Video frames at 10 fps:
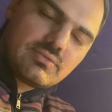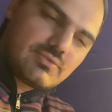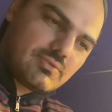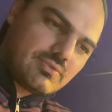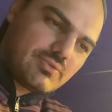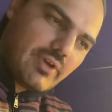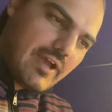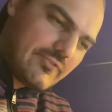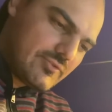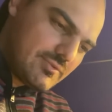So you
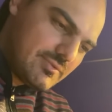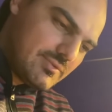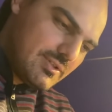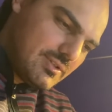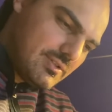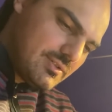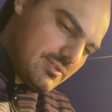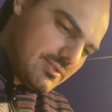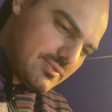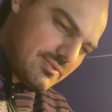have to
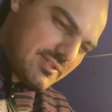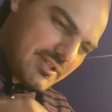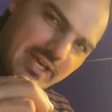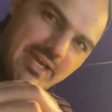get